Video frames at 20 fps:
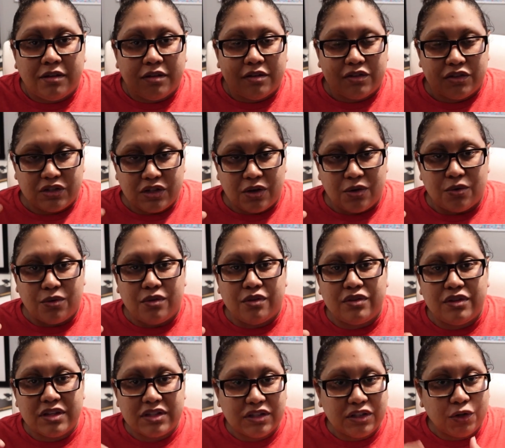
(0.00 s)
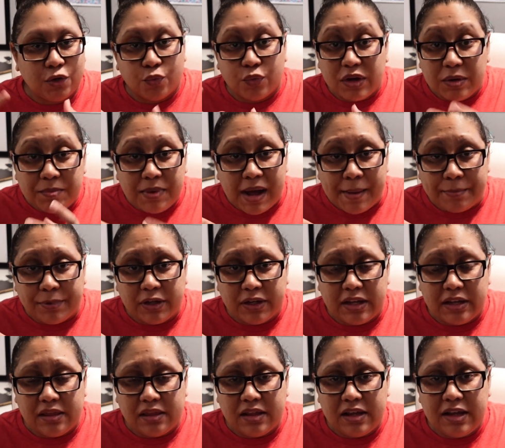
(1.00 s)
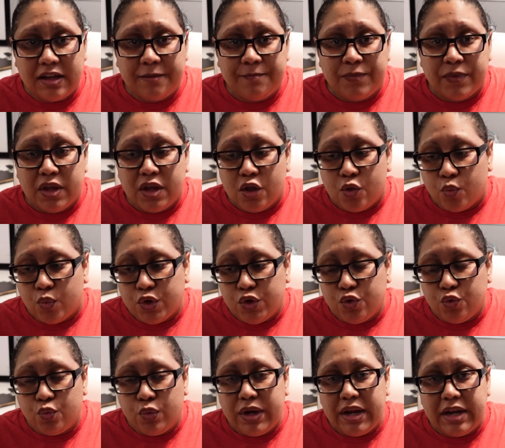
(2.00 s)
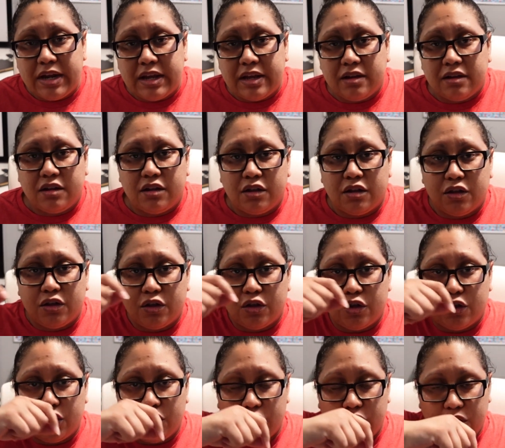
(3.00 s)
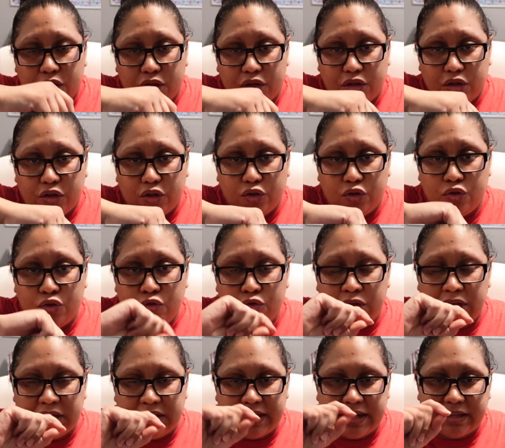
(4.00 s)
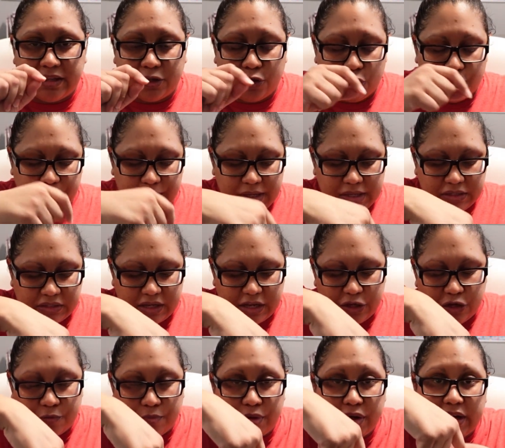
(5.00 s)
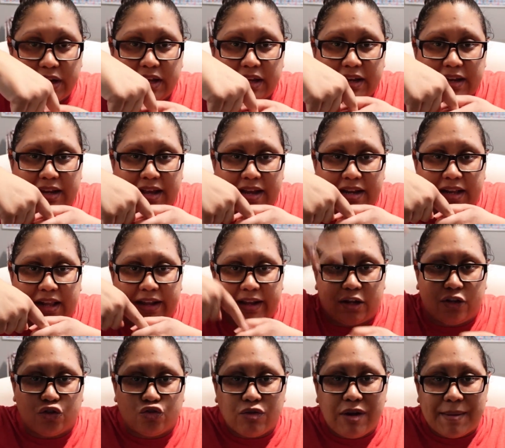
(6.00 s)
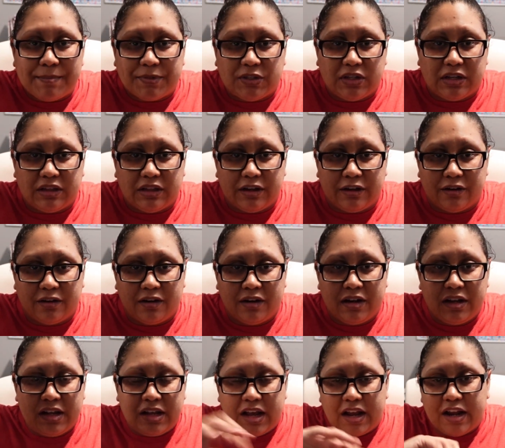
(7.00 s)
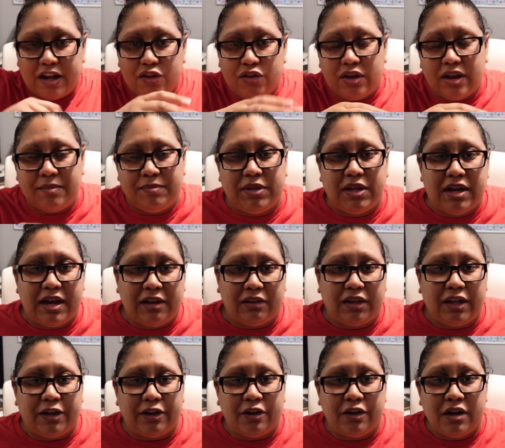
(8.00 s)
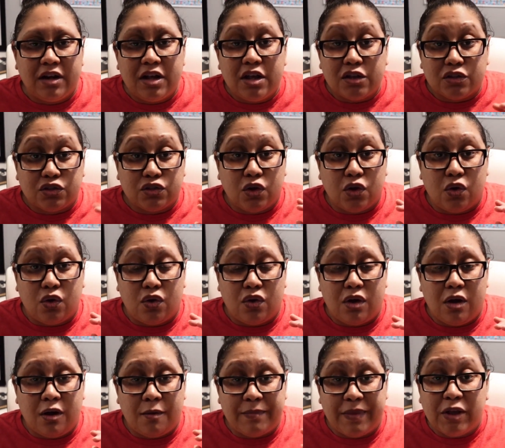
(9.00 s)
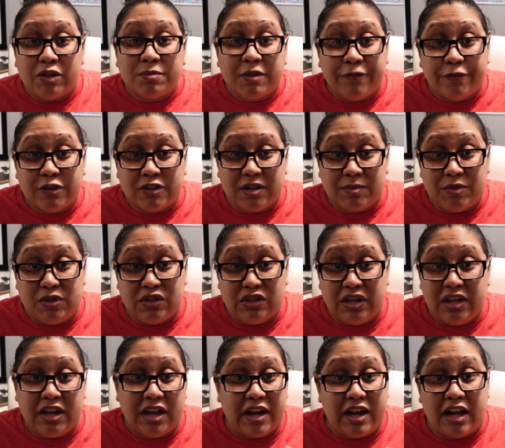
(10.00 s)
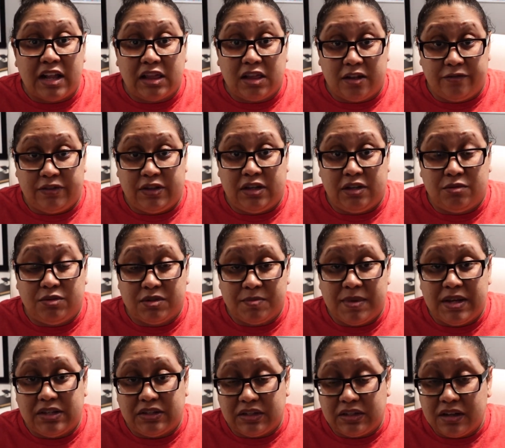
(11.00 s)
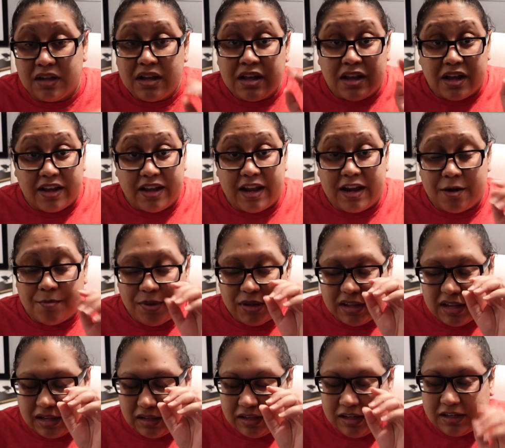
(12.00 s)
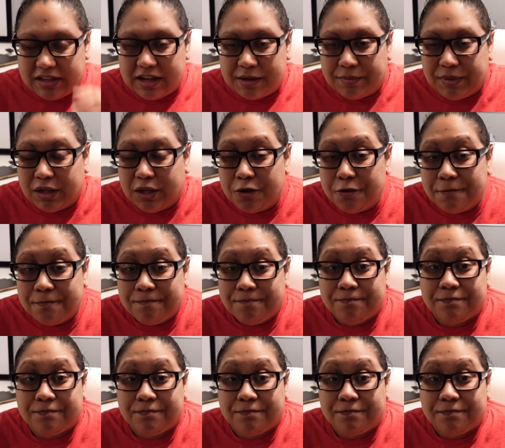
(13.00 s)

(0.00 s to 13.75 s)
So this little ring pop looking thing, when you weed it, you can take the little piece and you put it, and it kind of like traps it in there, and then you can empty it out later. So that was my first time using it, and I loved it. It was amazing. Again, I'll put that link down below.